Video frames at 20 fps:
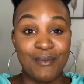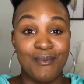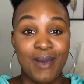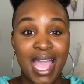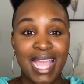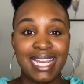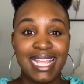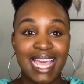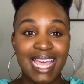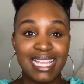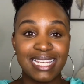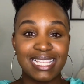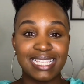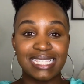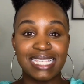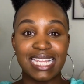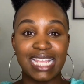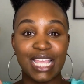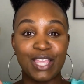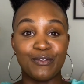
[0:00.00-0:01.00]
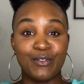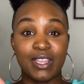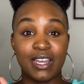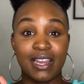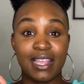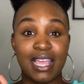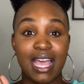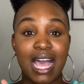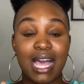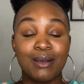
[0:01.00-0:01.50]
My dad doesn't
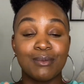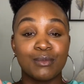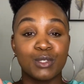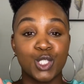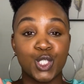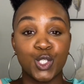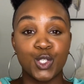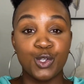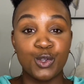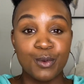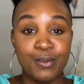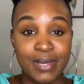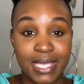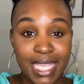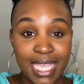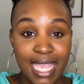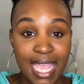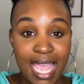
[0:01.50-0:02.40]
even come to me.